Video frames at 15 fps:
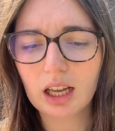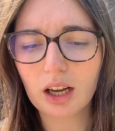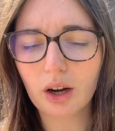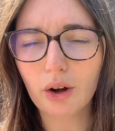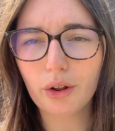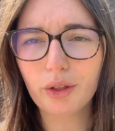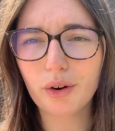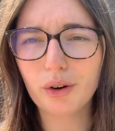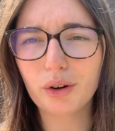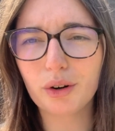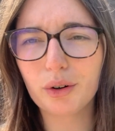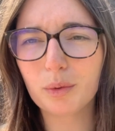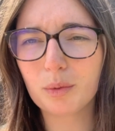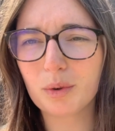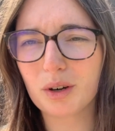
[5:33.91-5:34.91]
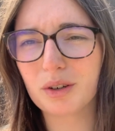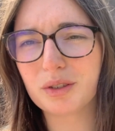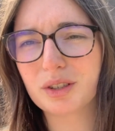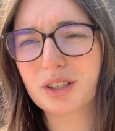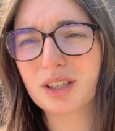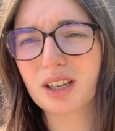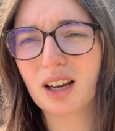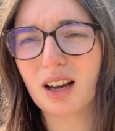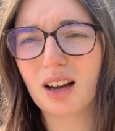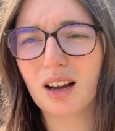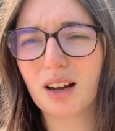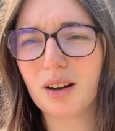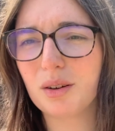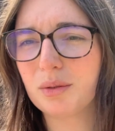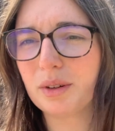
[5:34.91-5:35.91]
other roads
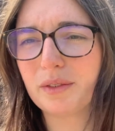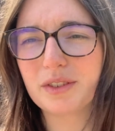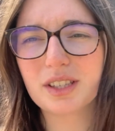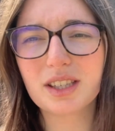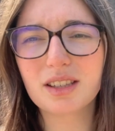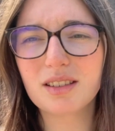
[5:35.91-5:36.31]
with